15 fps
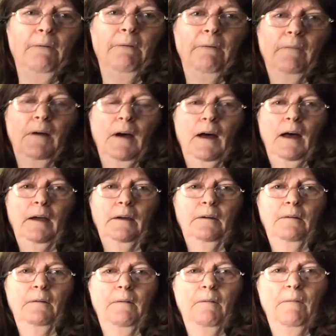Okay.
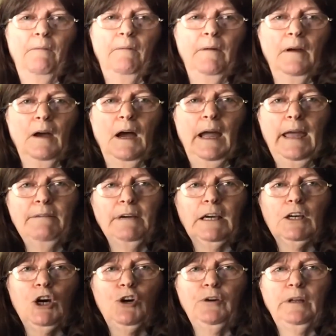I haven't
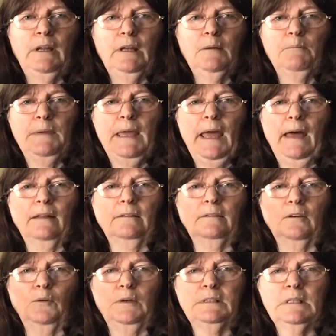coated him yet,
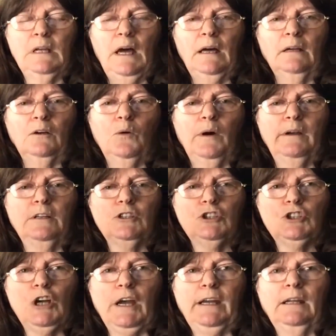so he's not quite as
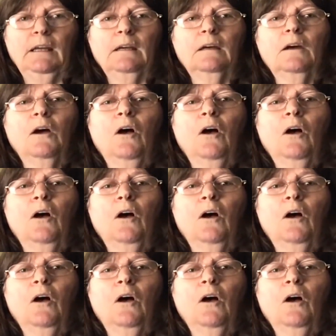shiny.